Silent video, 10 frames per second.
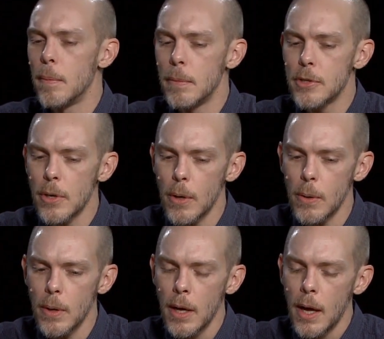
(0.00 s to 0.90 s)

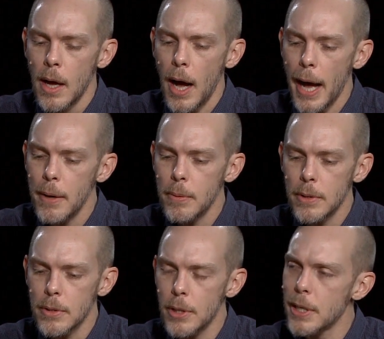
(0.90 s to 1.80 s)
So I
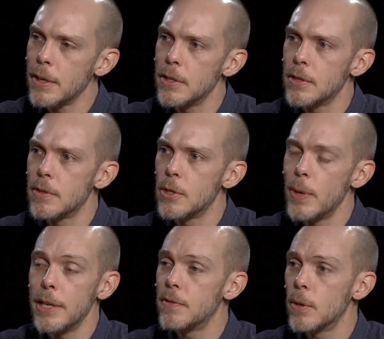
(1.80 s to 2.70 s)
was looking just to
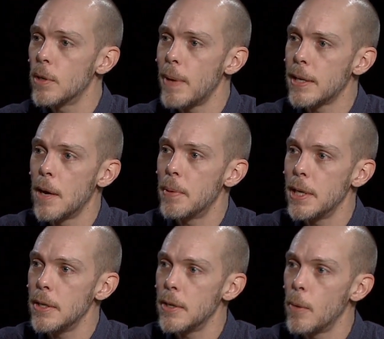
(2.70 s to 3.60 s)
transfer with my
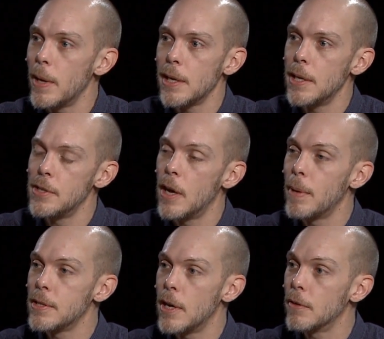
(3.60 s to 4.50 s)
company, you know, make it easy on
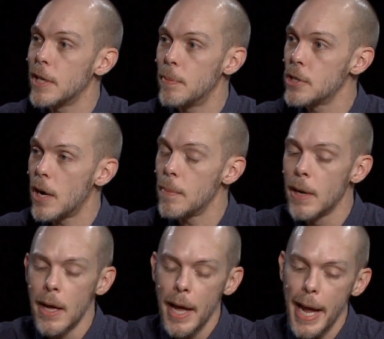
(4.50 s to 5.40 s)
myself, keep a job.
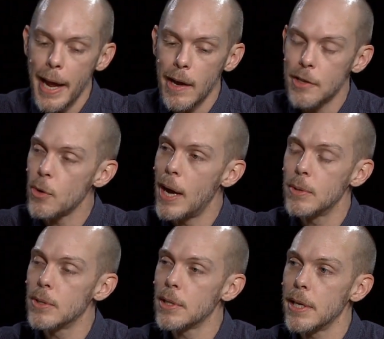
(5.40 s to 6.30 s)
And so I
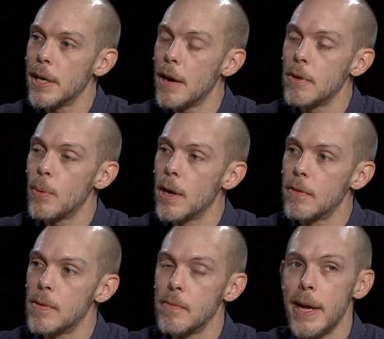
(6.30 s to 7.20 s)
was looking at everywhere
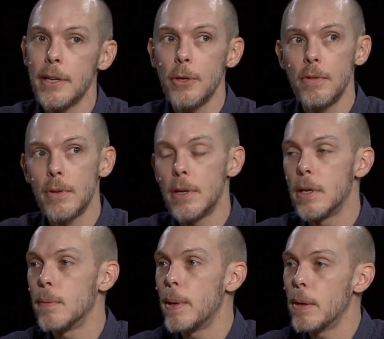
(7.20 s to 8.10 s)
from
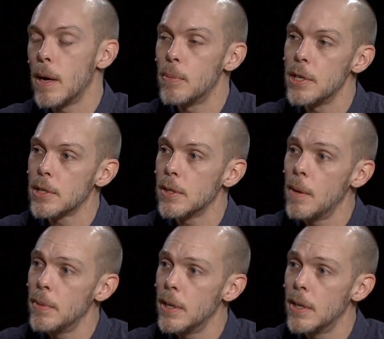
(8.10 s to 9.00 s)
Vancouver, British
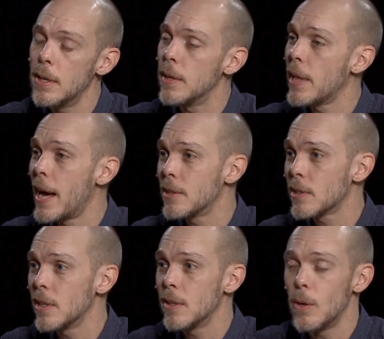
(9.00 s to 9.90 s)
Columbia,
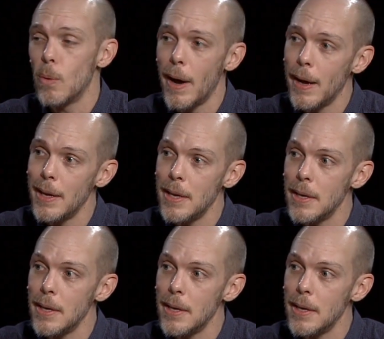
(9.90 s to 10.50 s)
Alaska, Hawaii,